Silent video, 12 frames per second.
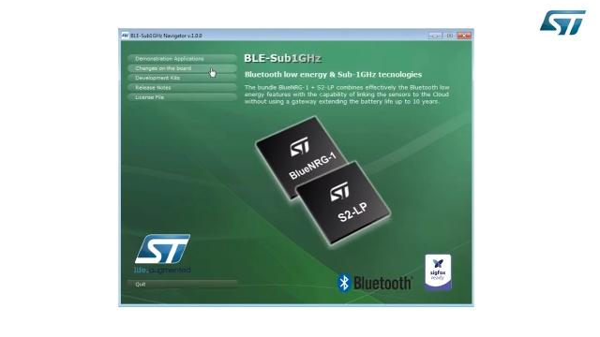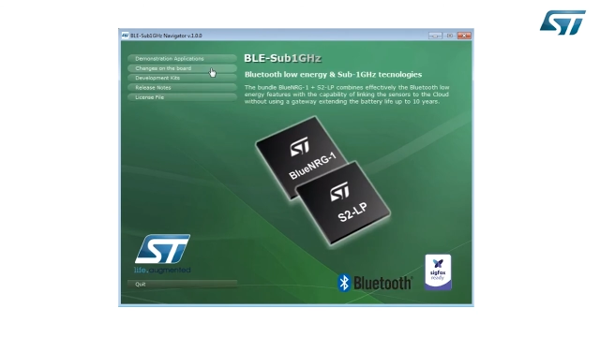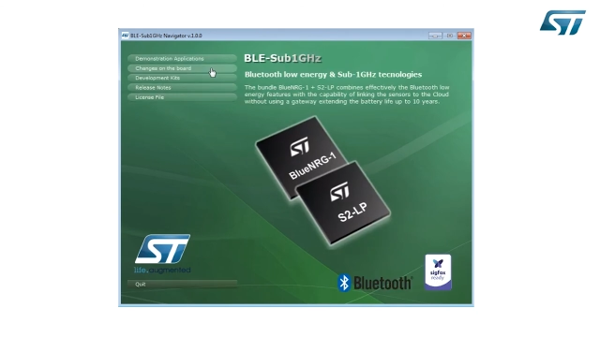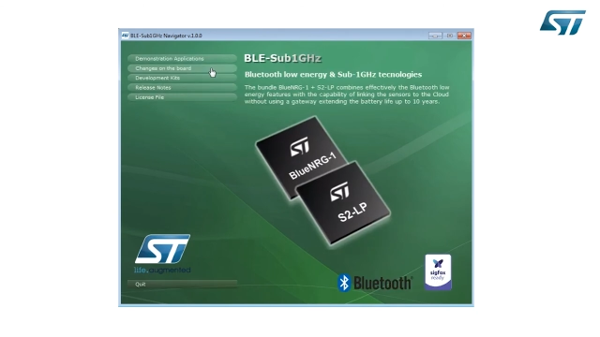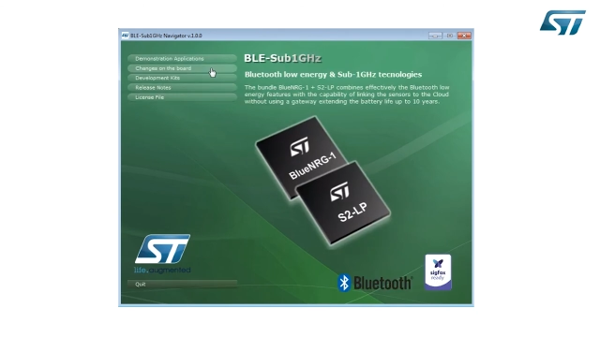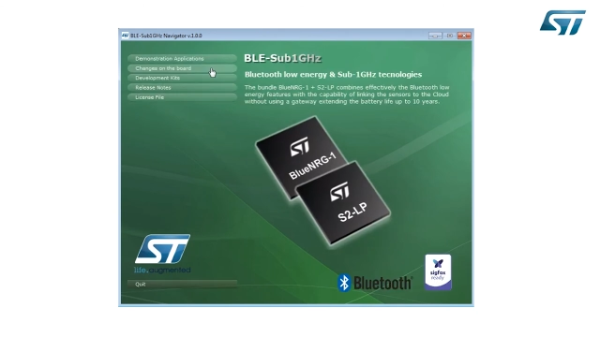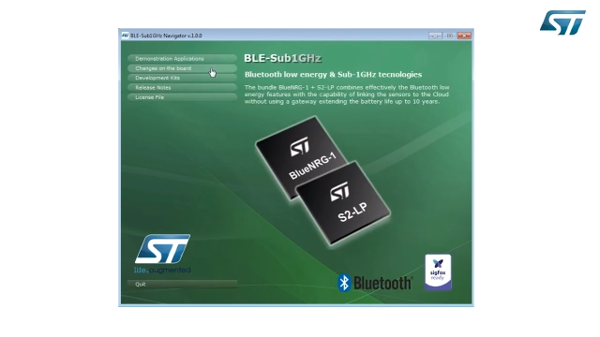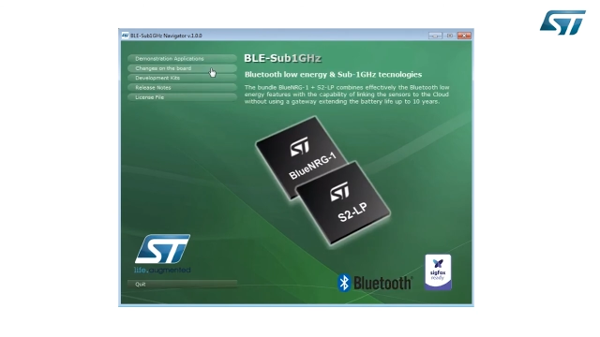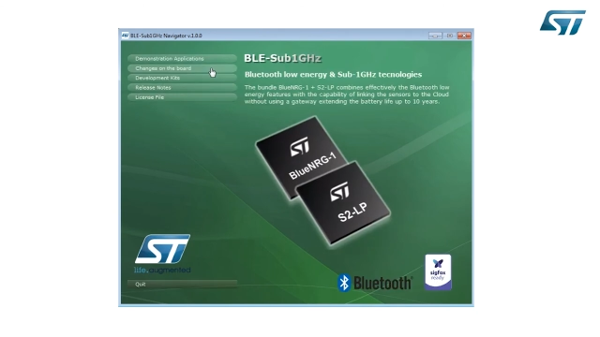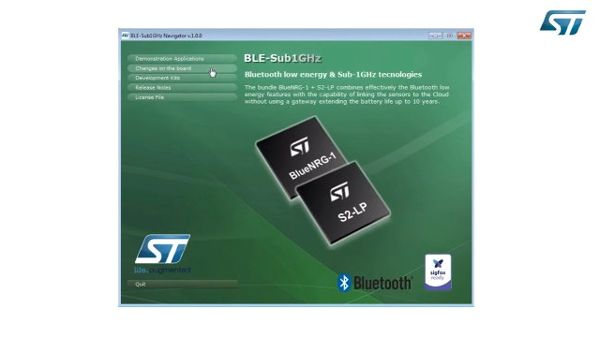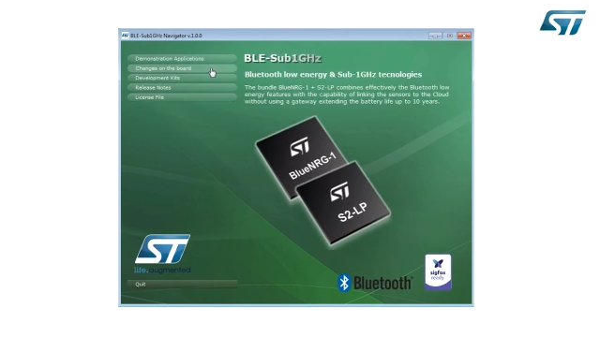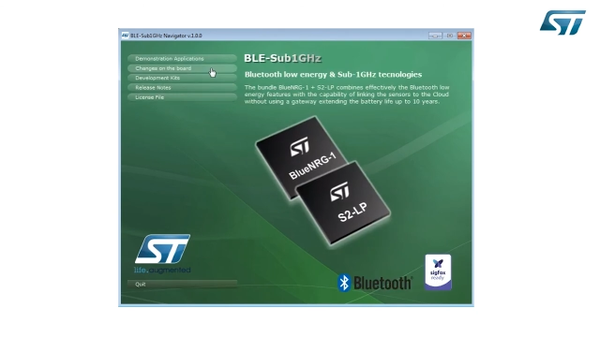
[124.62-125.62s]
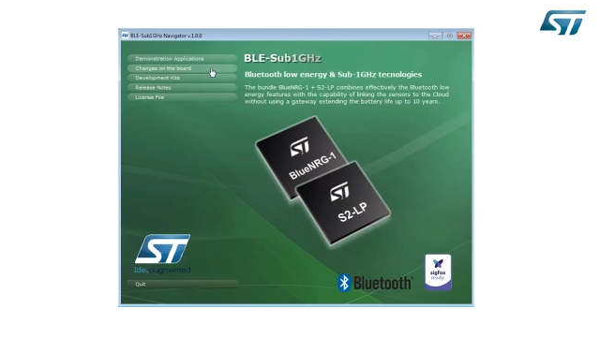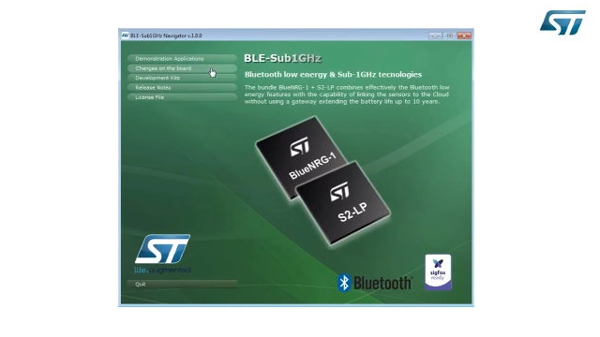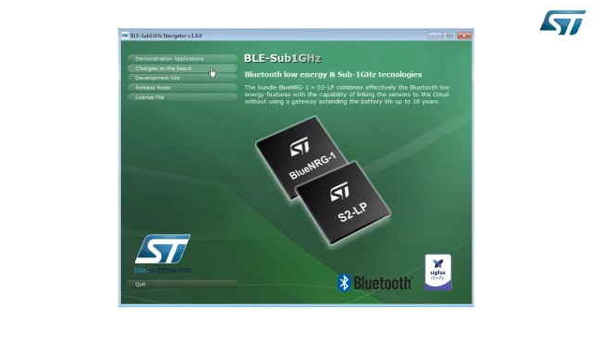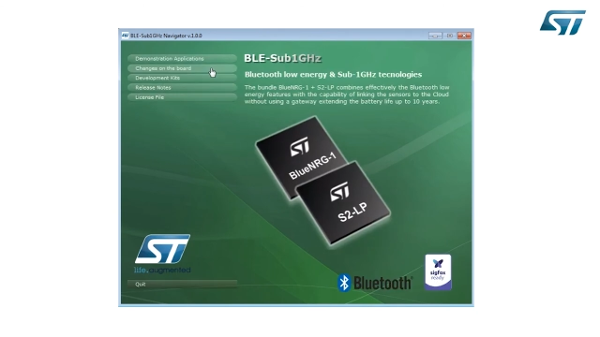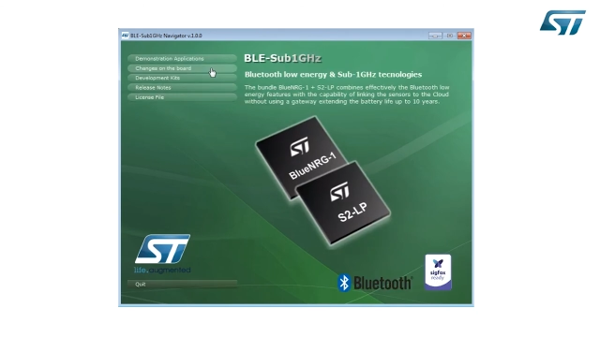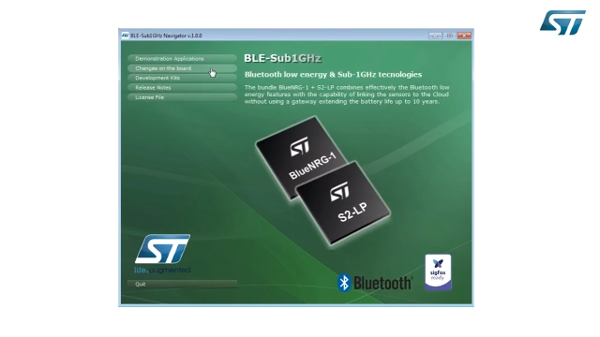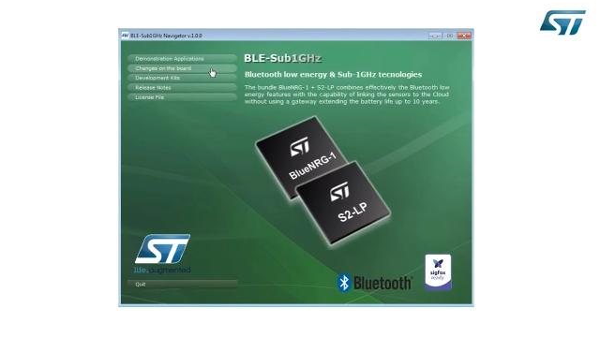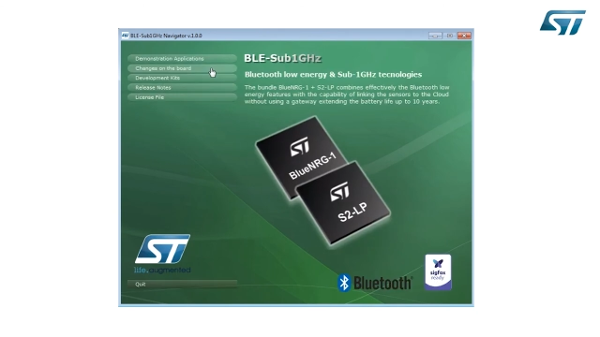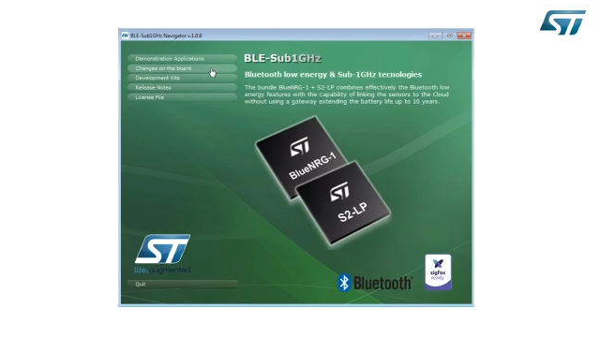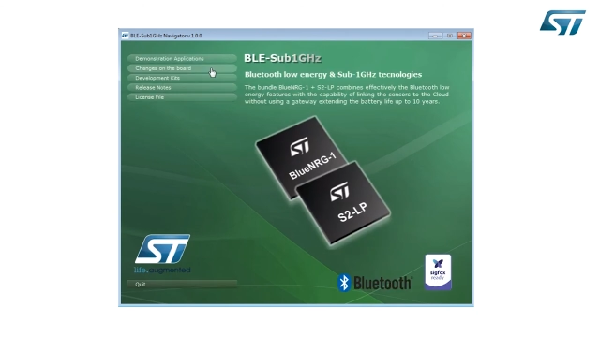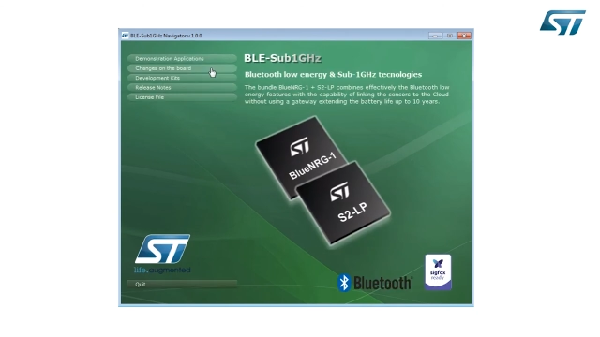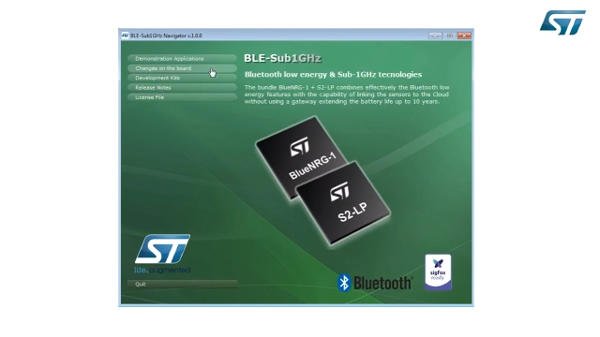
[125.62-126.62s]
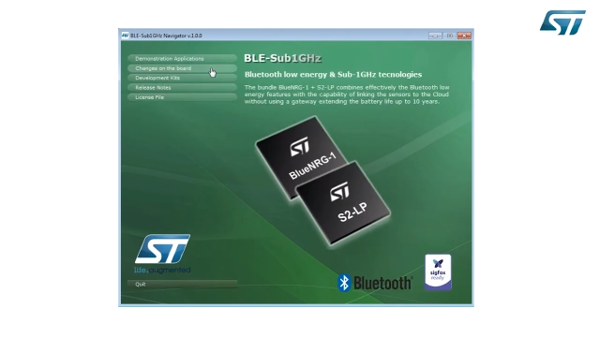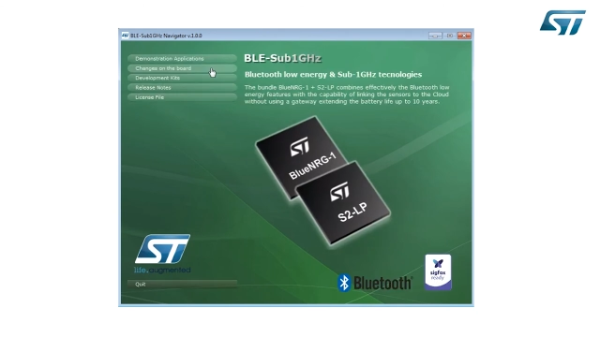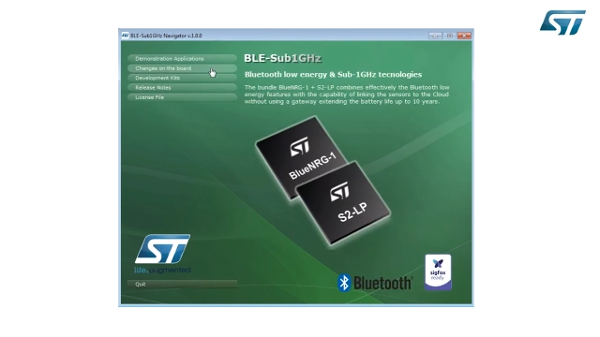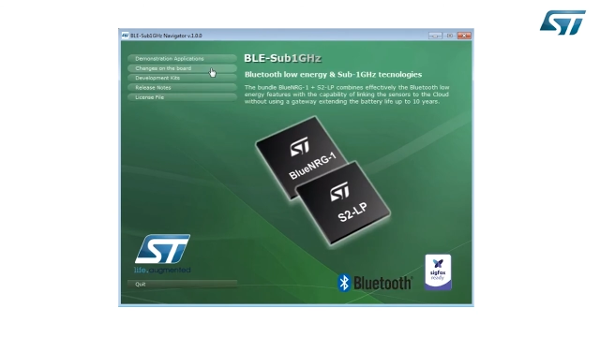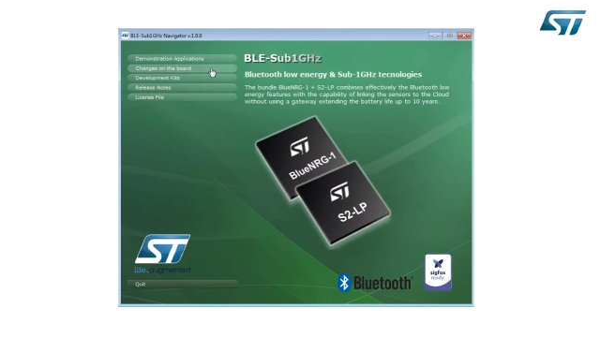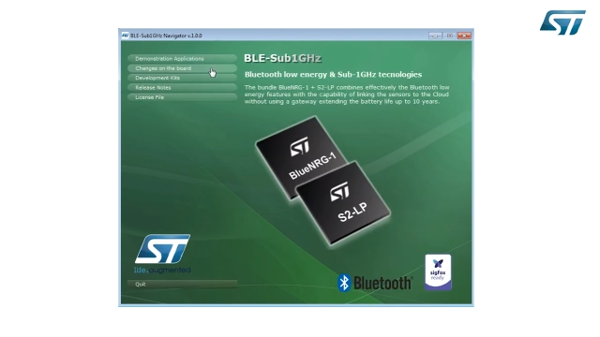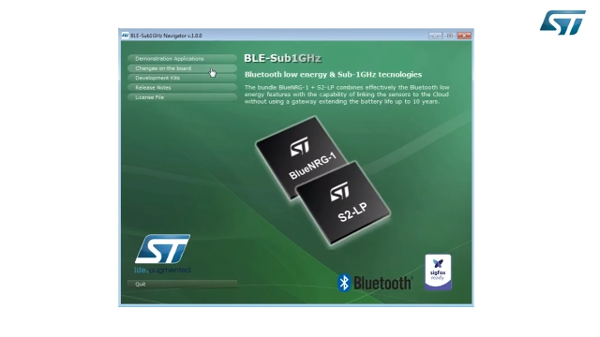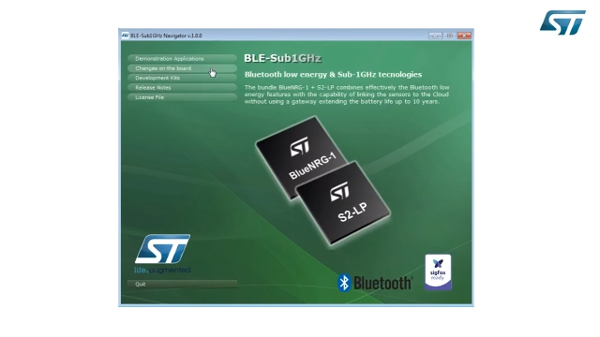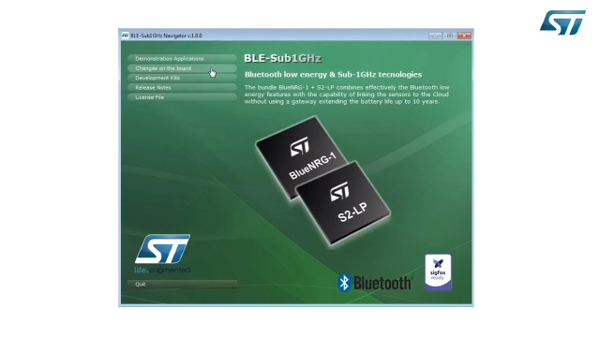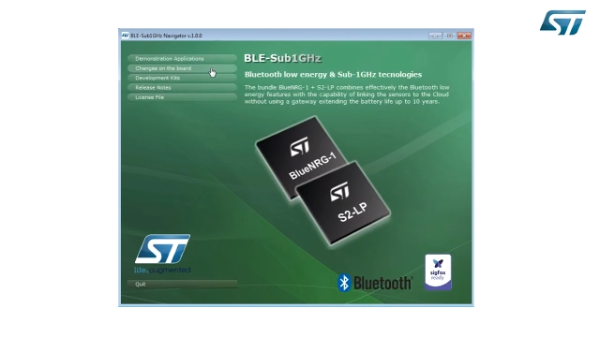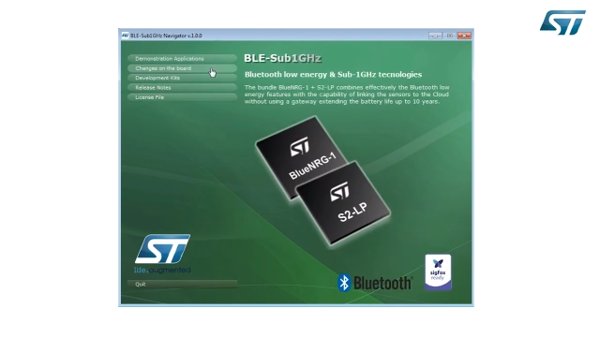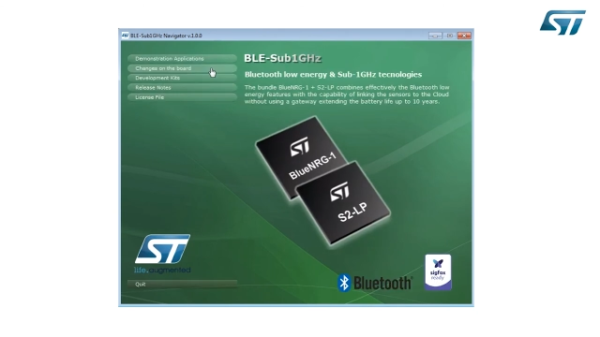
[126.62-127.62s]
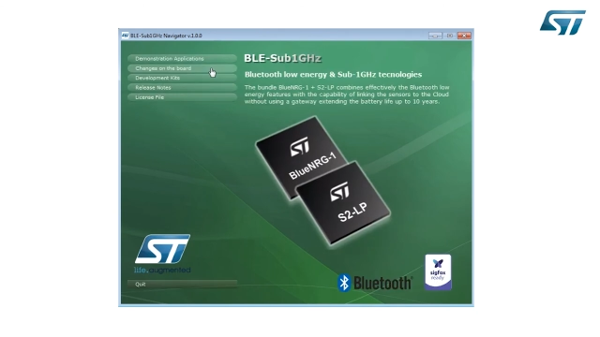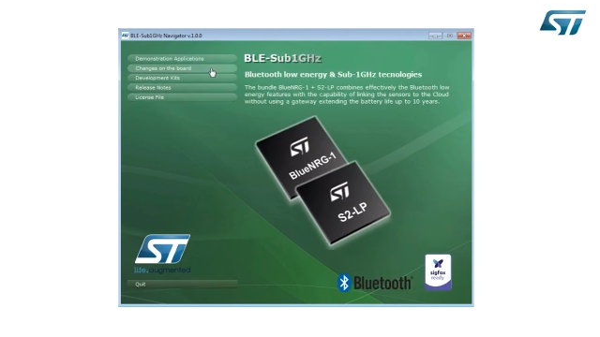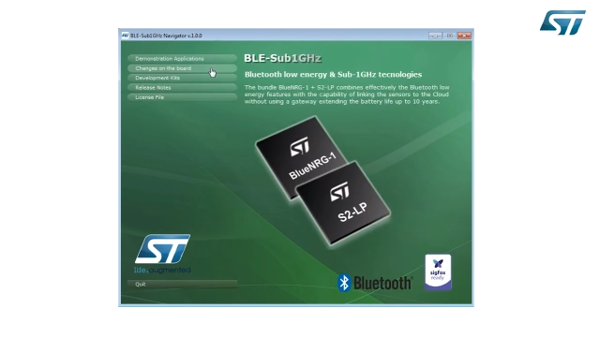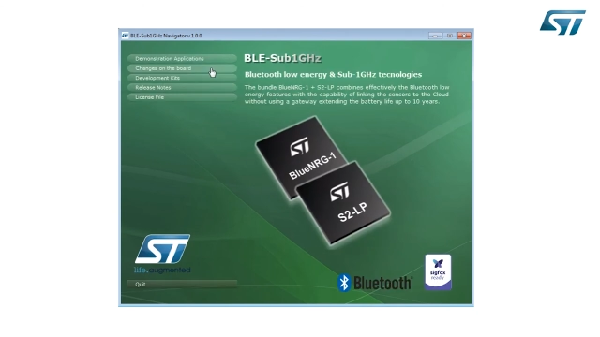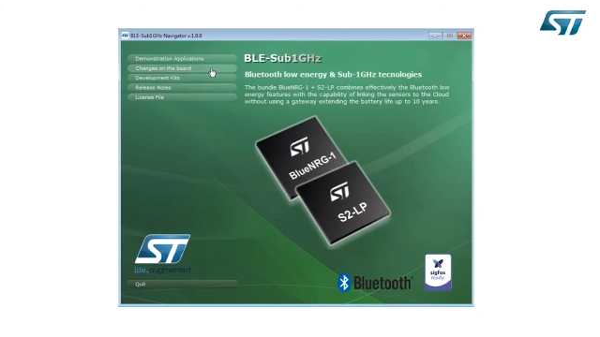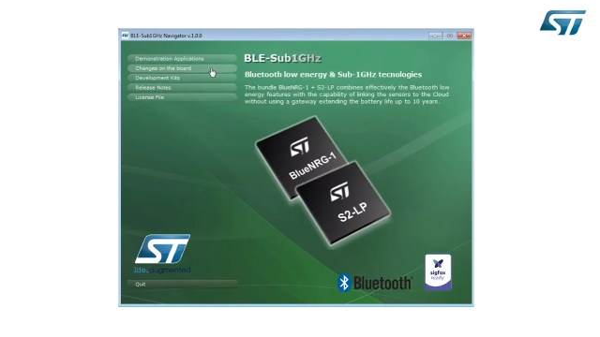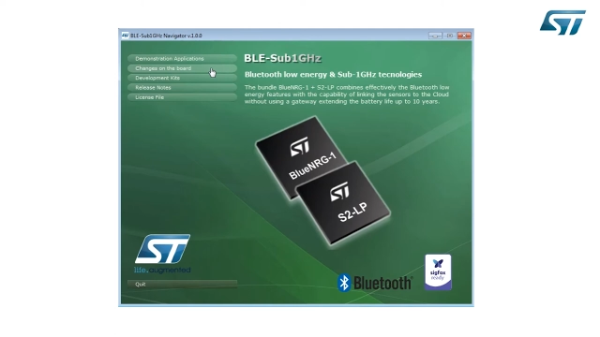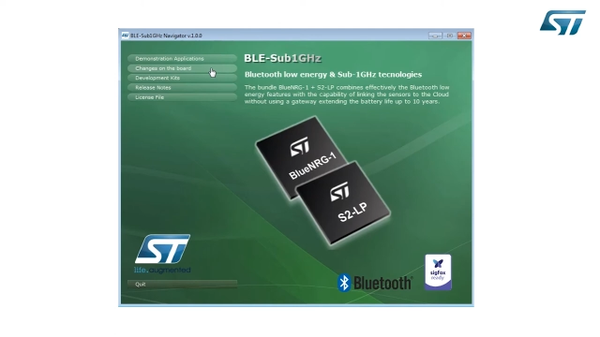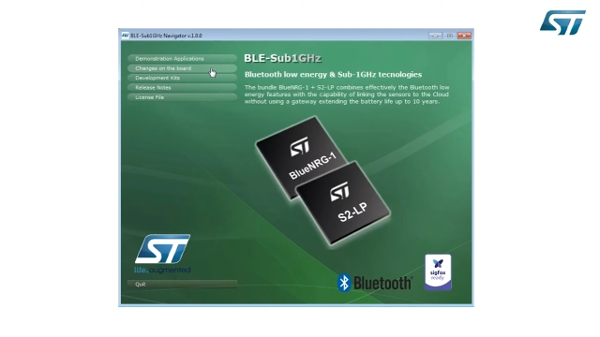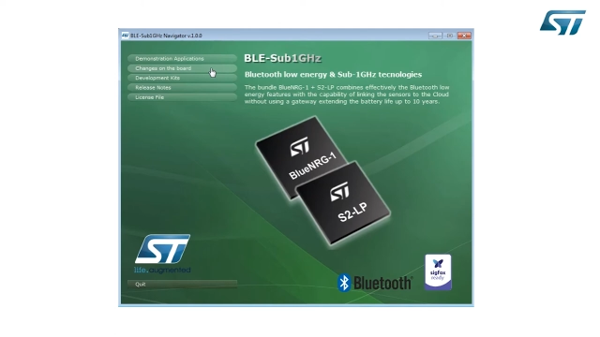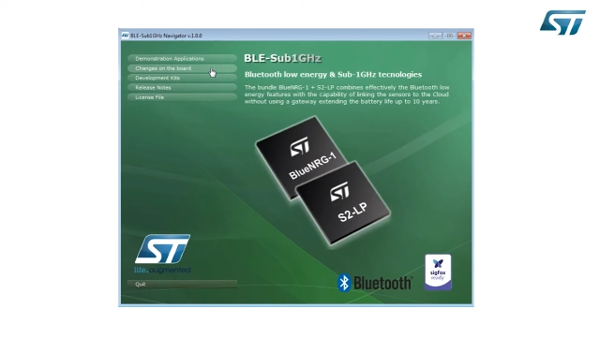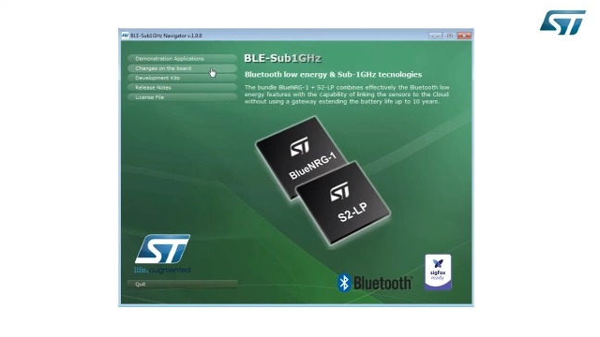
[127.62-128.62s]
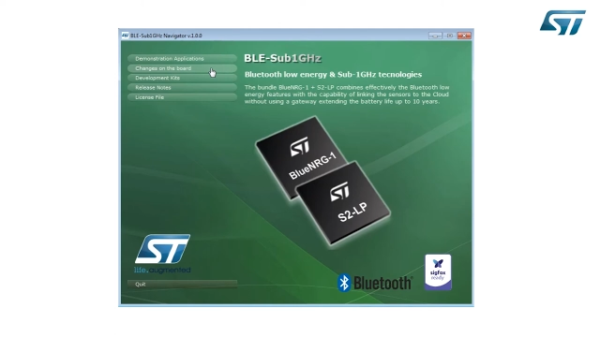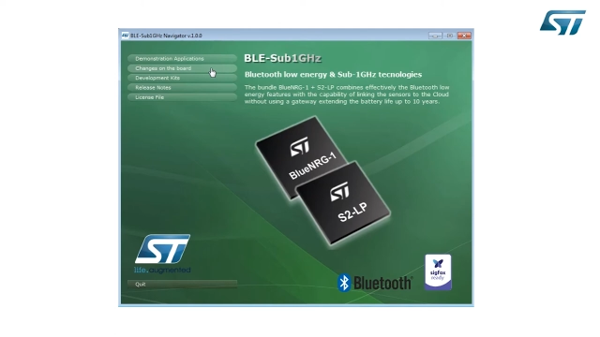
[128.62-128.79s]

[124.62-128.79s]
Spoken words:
(no speaker visible)